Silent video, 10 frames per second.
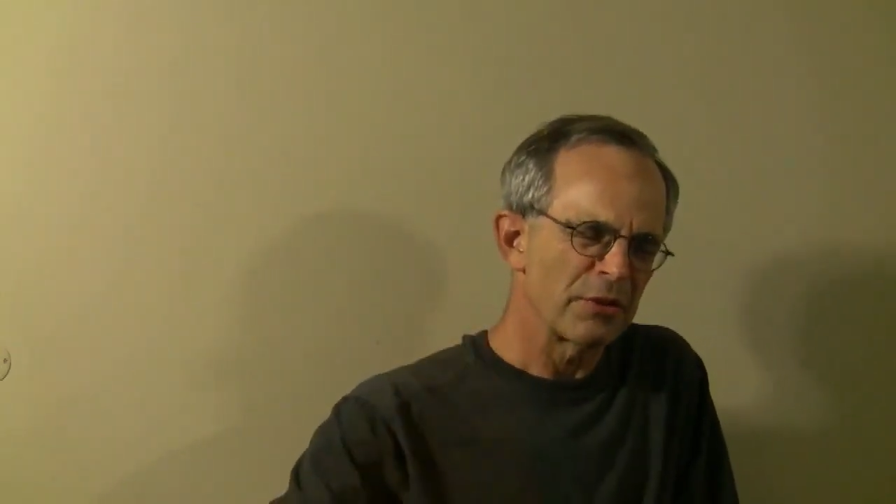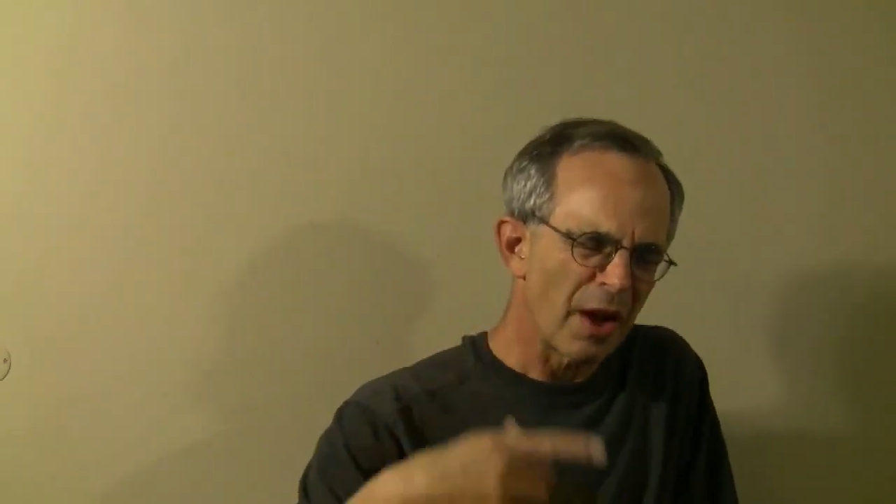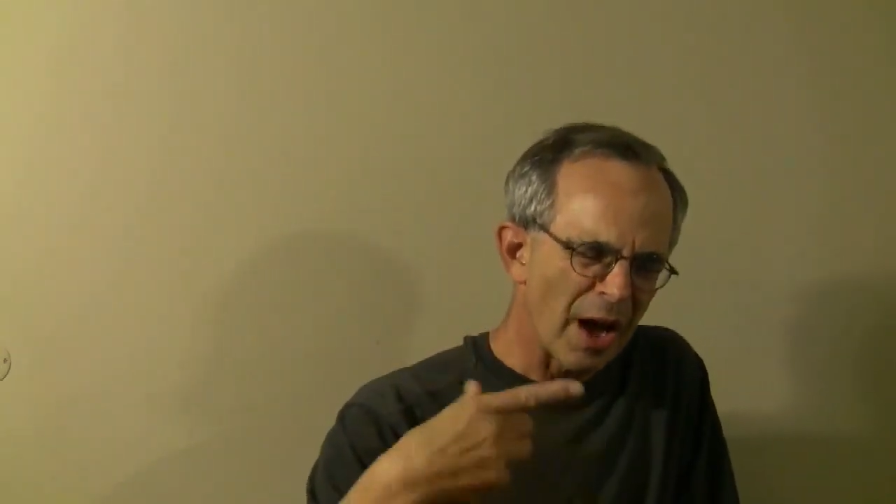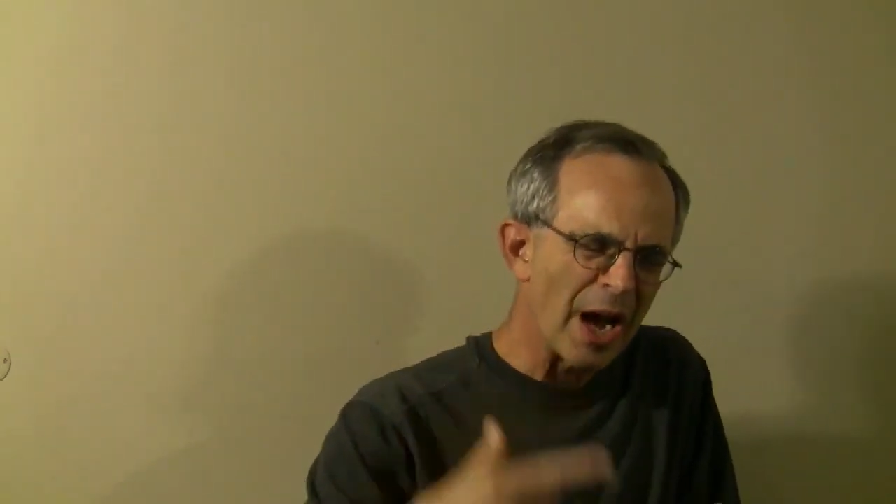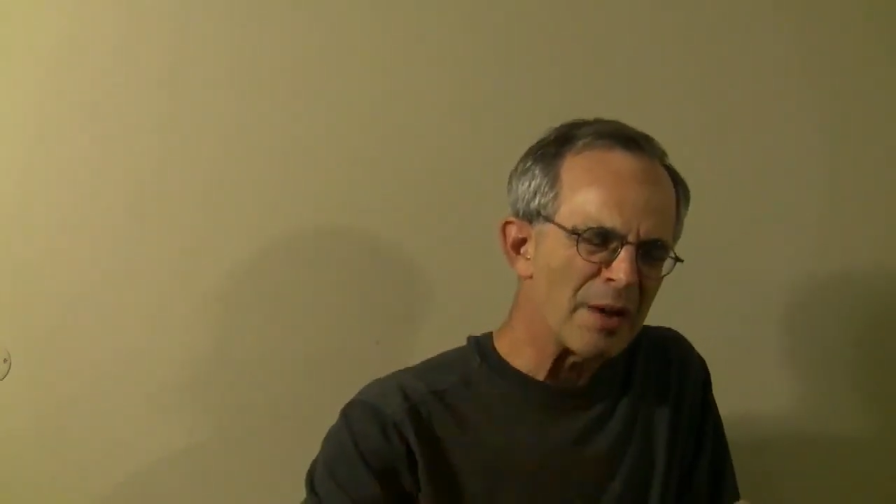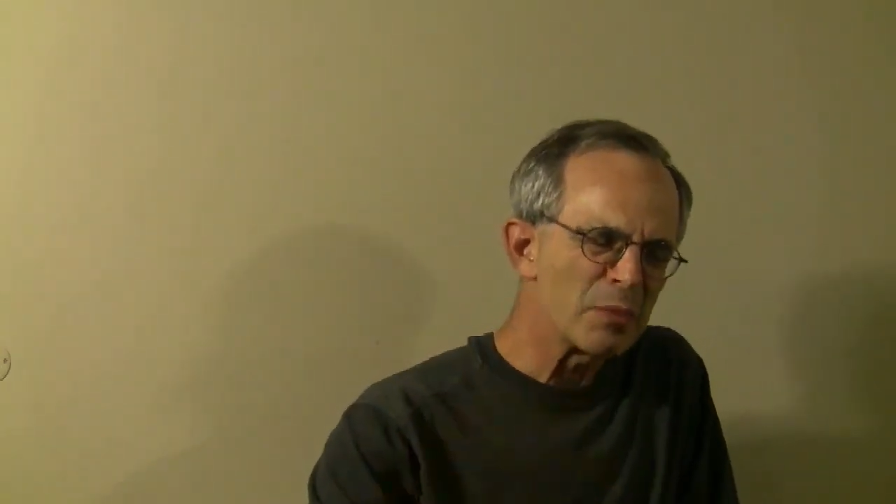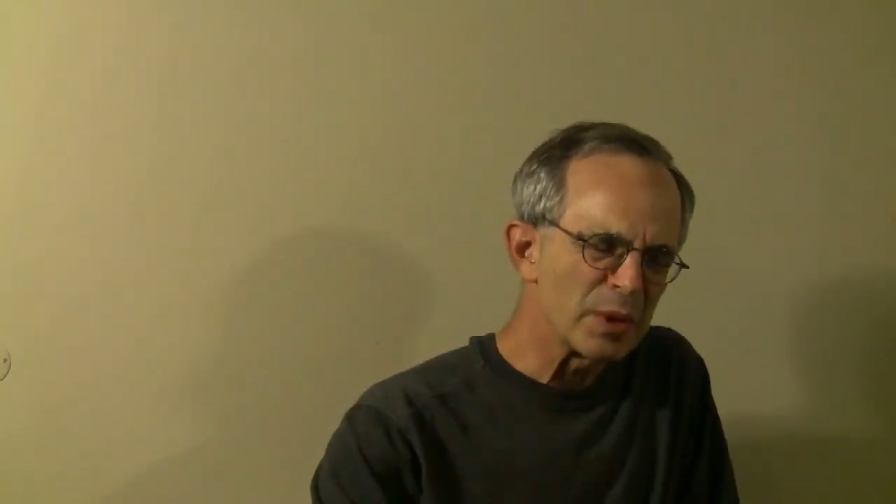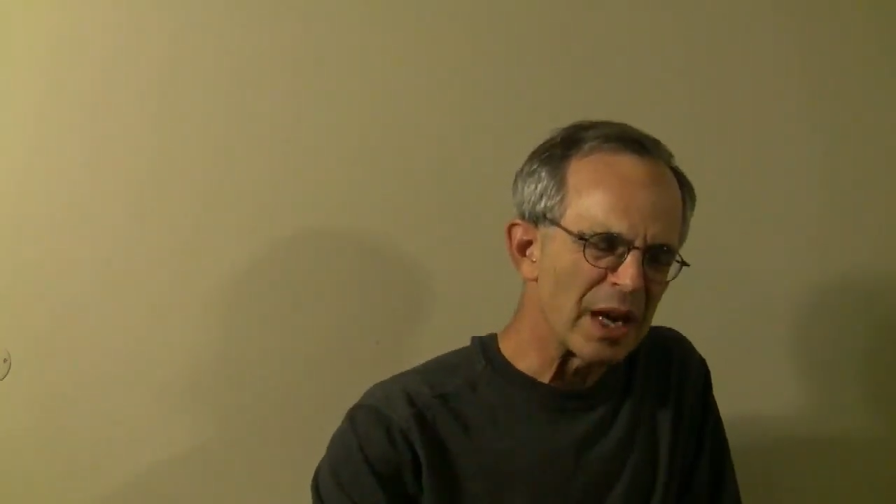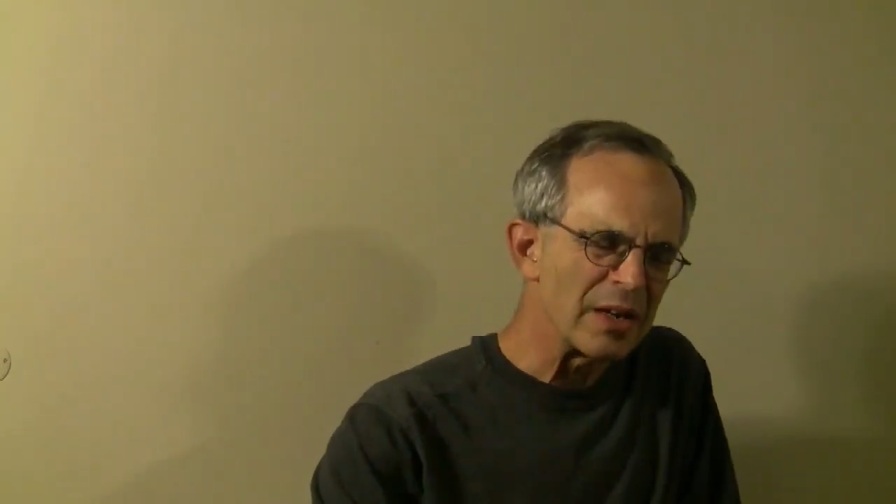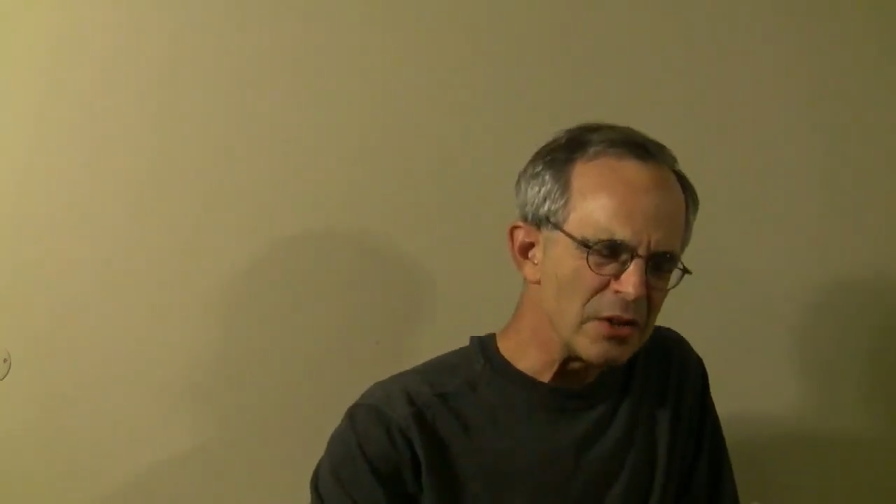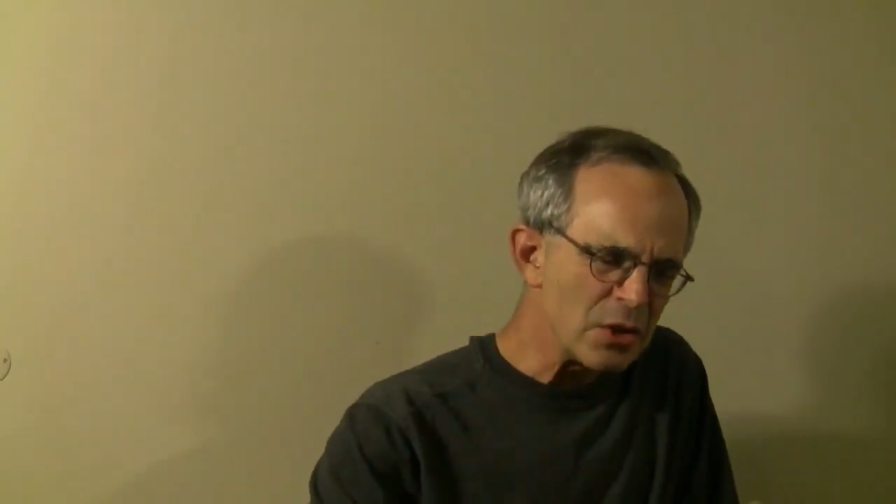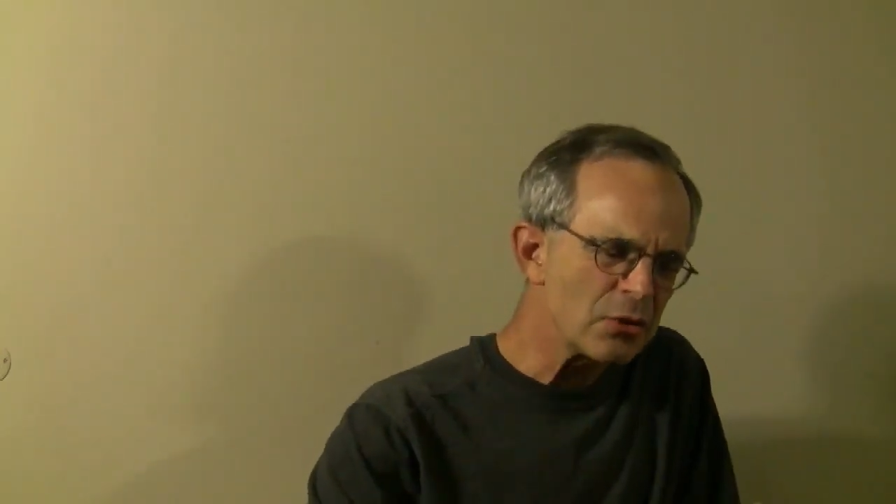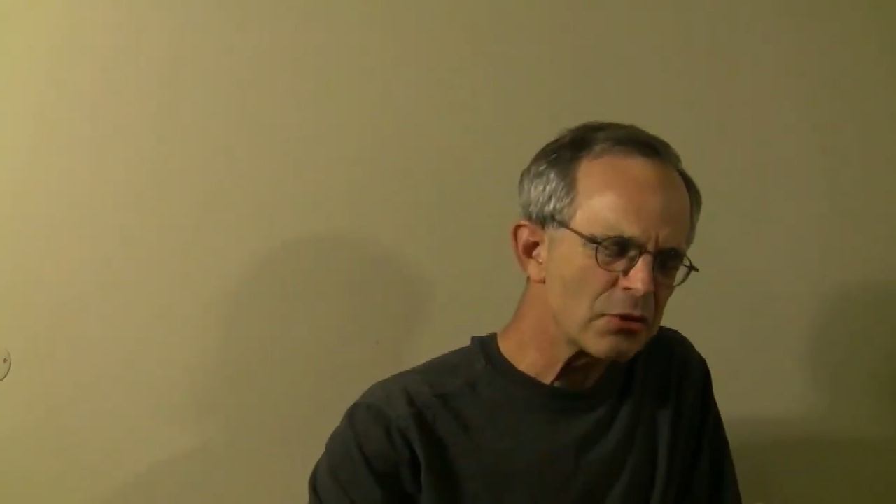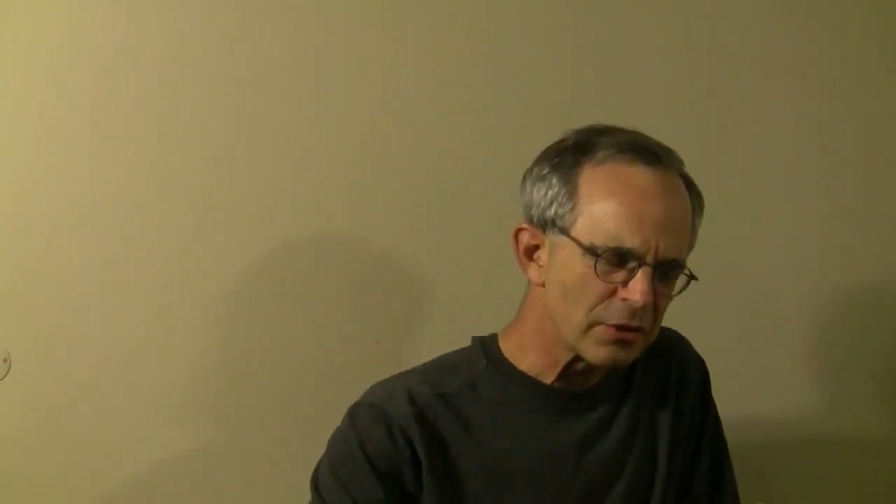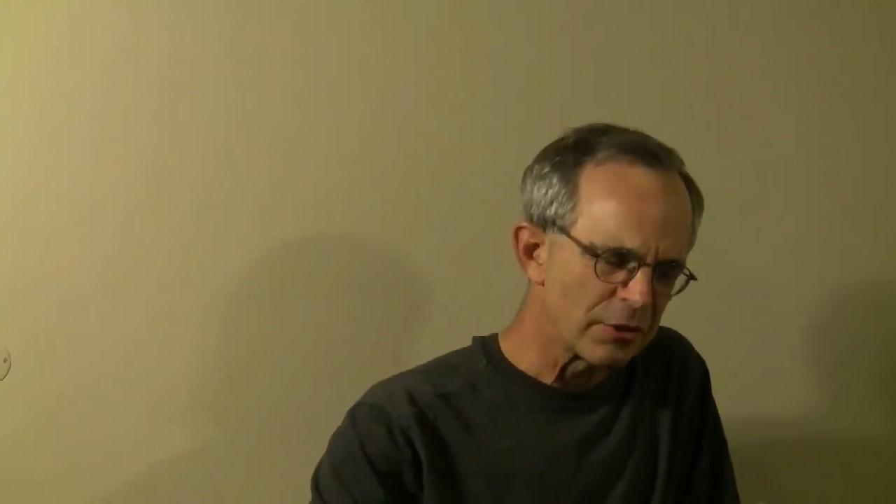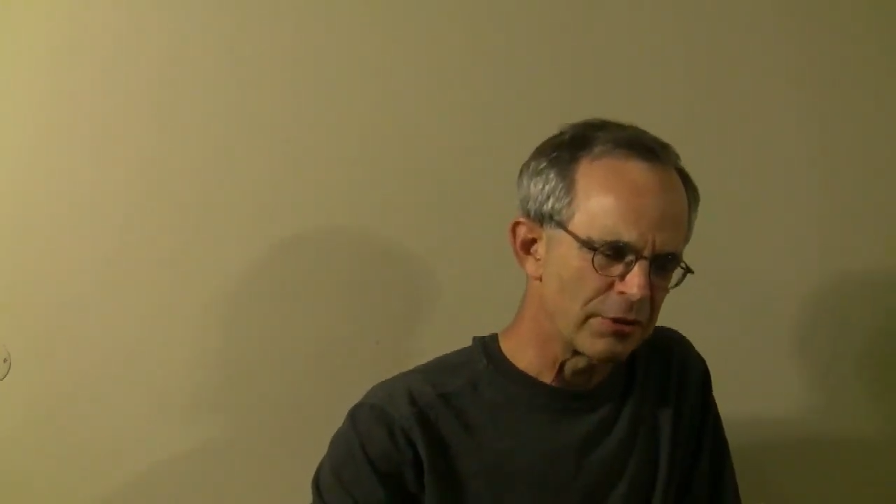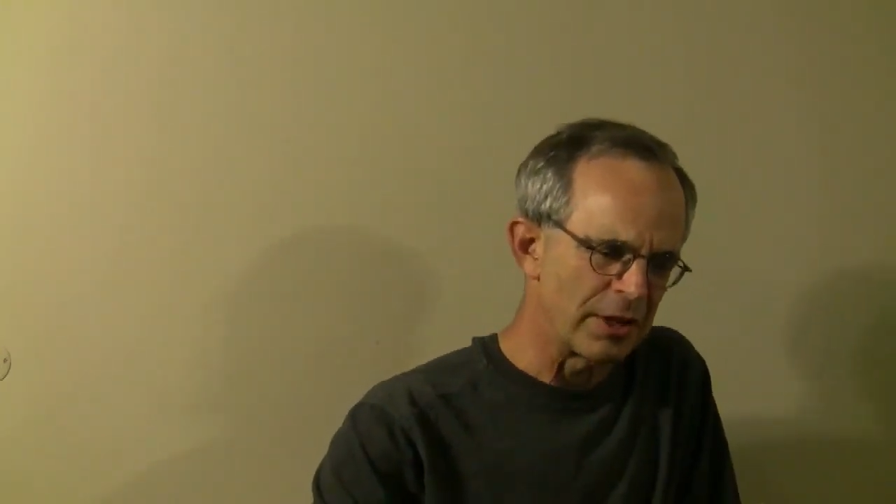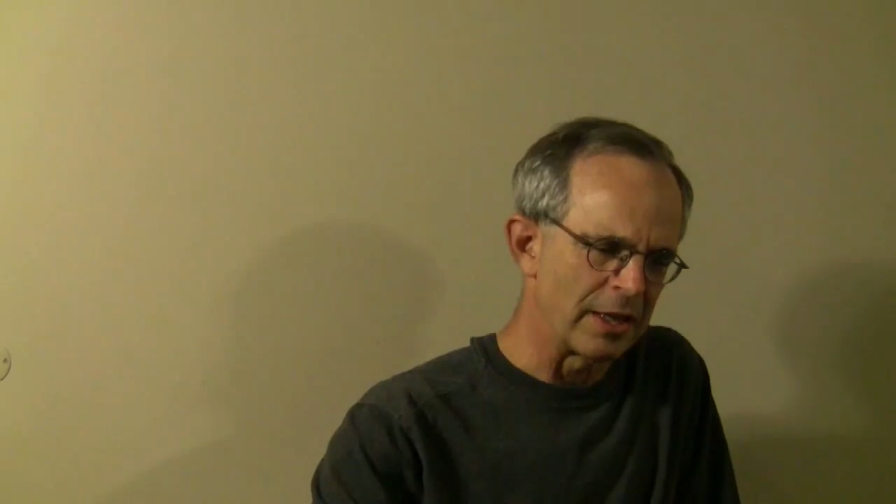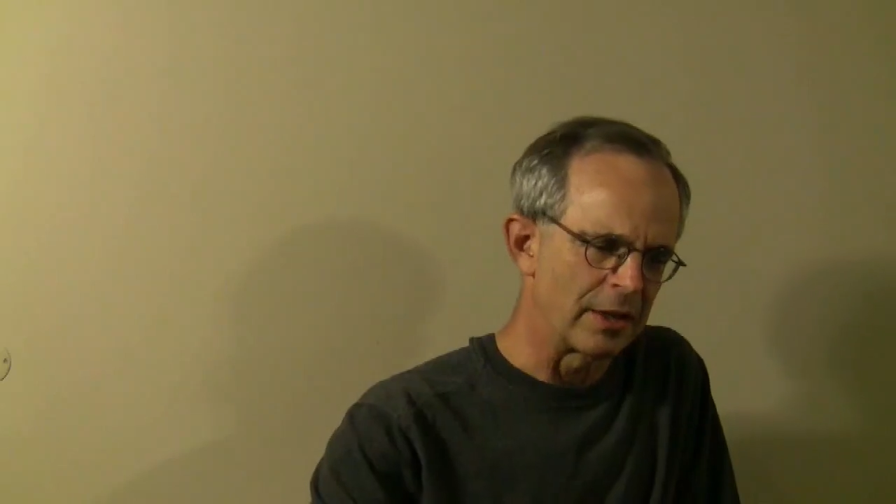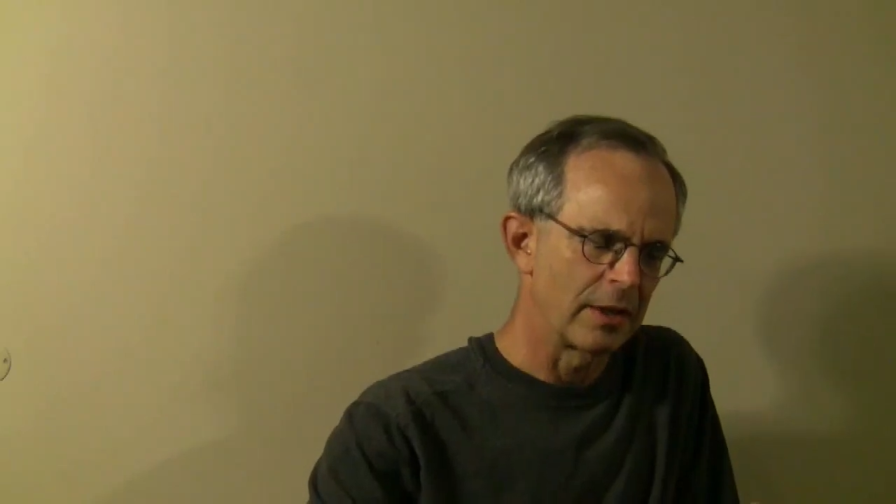time when I used to
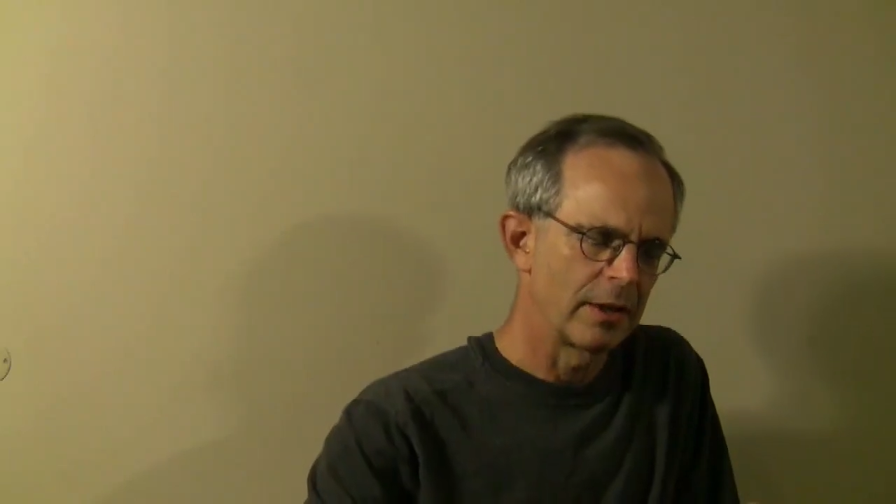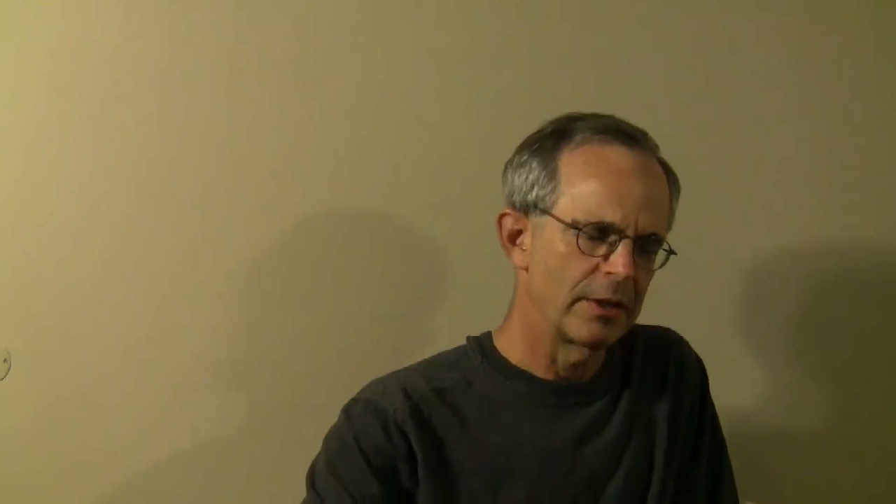think